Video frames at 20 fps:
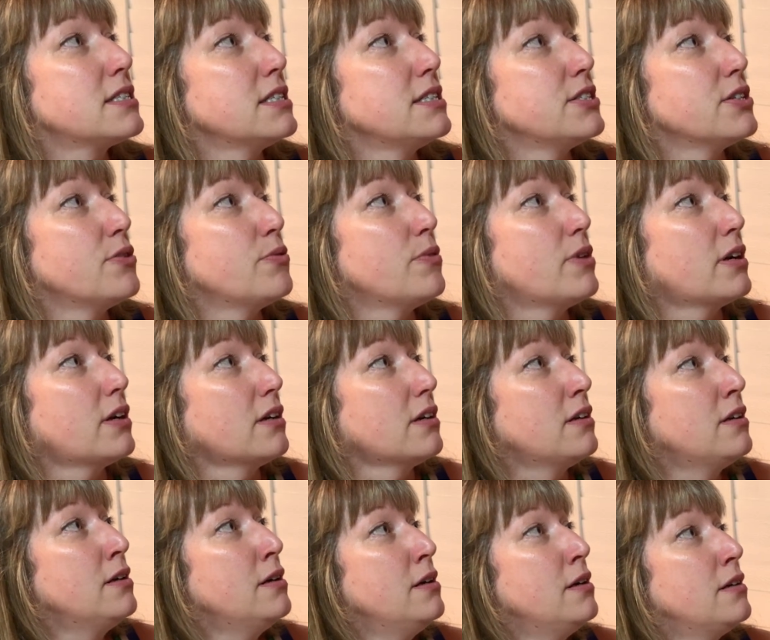I don't want to
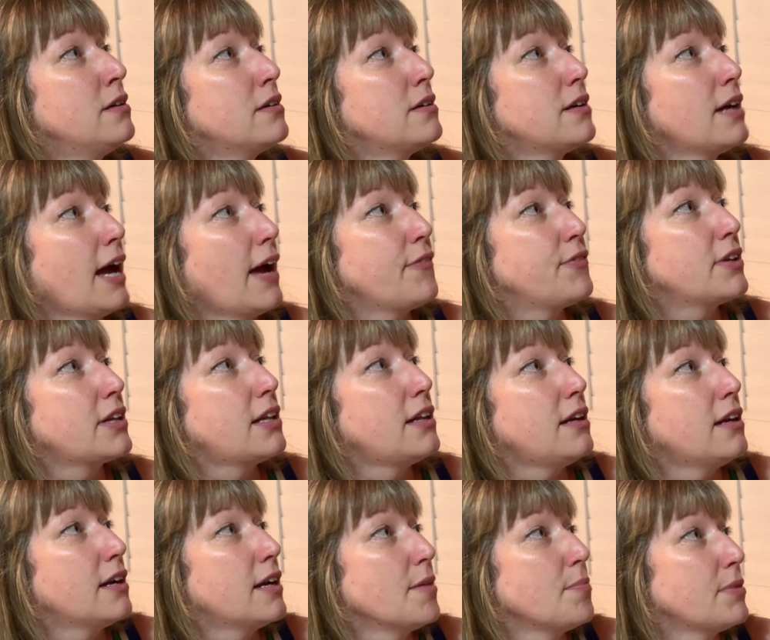have to clean
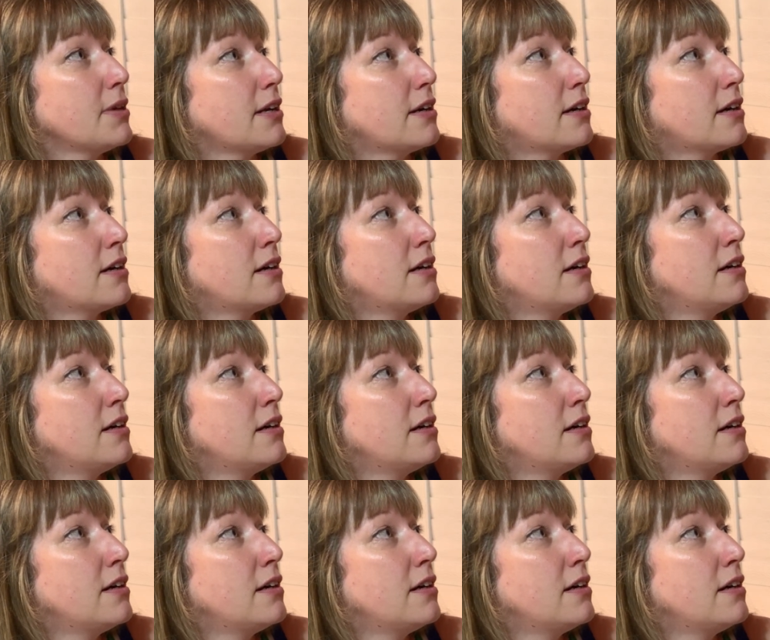it up later.